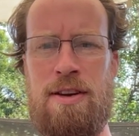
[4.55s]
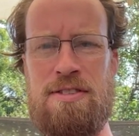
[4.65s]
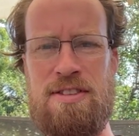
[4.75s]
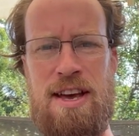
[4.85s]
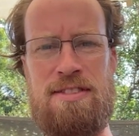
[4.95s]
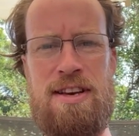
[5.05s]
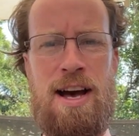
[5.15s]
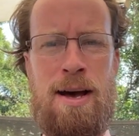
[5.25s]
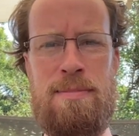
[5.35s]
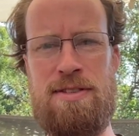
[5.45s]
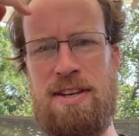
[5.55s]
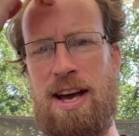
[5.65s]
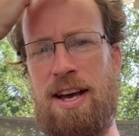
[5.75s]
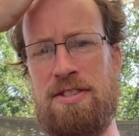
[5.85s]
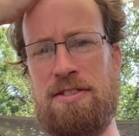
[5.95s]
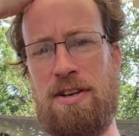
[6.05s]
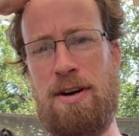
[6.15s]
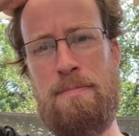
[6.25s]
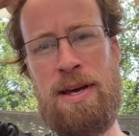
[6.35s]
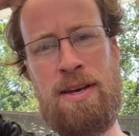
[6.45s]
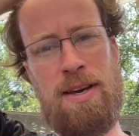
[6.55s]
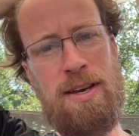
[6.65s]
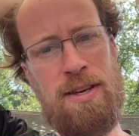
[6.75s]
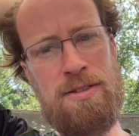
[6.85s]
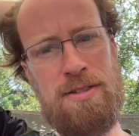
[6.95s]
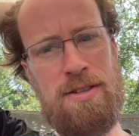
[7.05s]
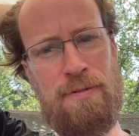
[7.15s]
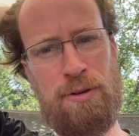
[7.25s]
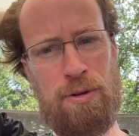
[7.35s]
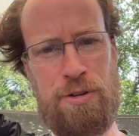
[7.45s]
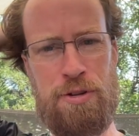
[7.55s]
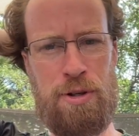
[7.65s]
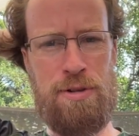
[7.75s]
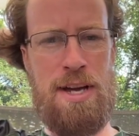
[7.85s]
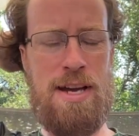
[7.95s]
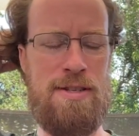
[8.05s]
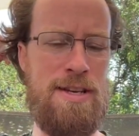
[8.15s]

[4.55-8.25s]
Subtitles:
Sassy Hobbies asks, are pink inks difficult to create?